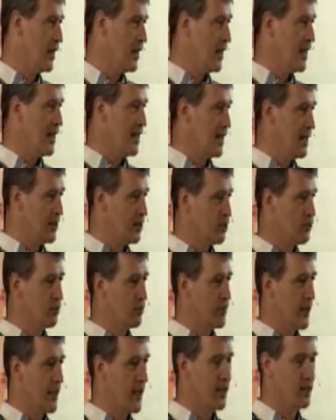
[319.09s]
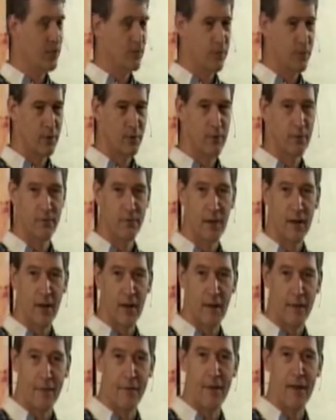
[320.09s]
it creates certain
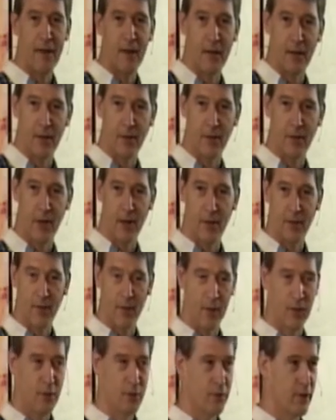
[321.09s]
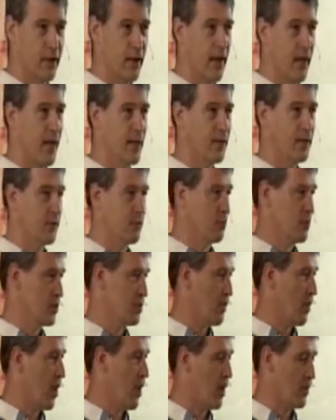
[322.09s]
feelings in us. It creates a
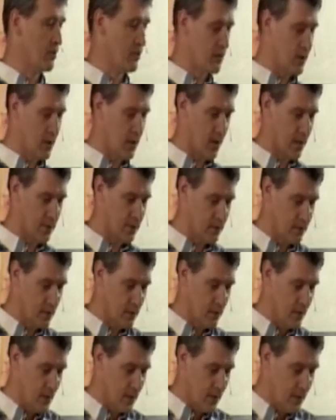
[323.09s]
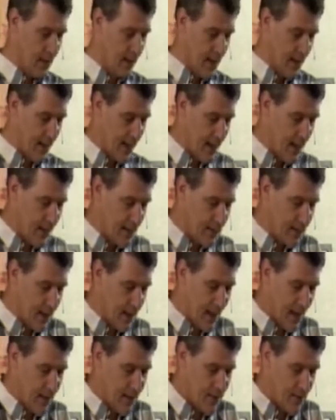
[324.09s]
response in us. And
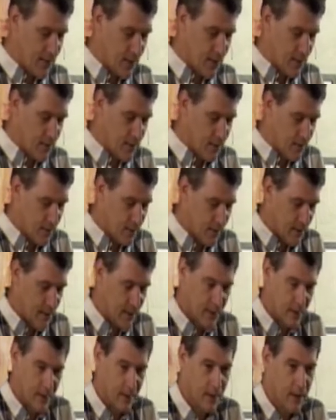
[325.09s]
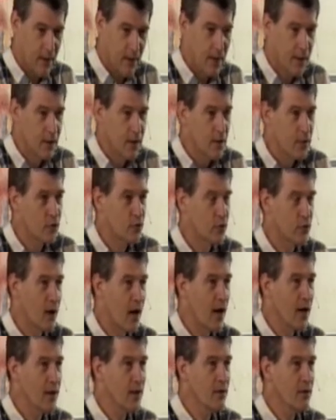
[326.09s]
I think
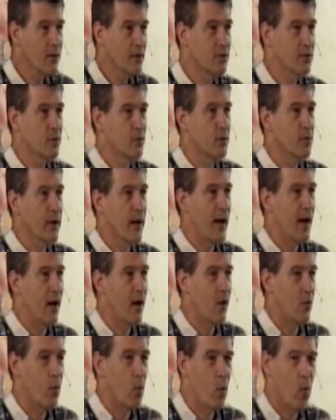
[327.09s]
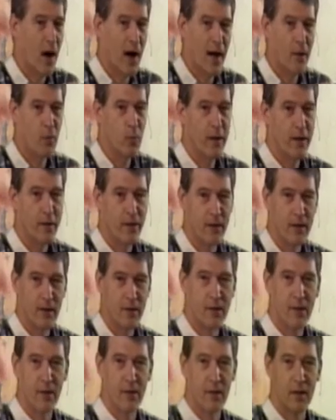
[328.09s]
trying to sort out why we
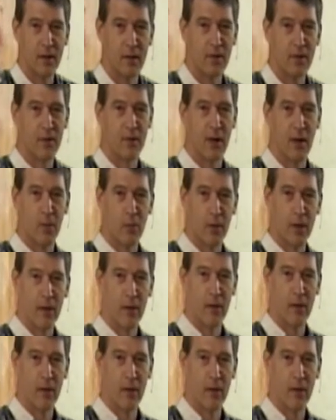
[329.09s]
think the things that we